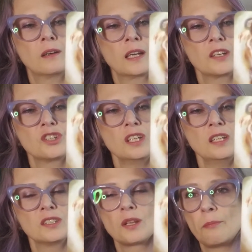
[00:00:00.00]
Okay, she
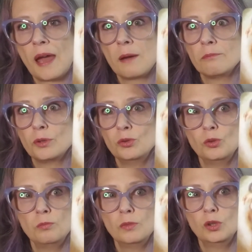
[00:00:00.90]
is the
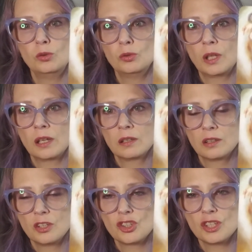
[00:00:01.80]
bamboo moon,
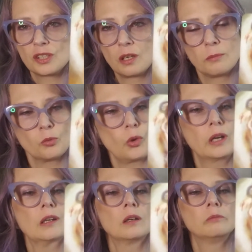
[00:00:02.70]
and she's a number 1.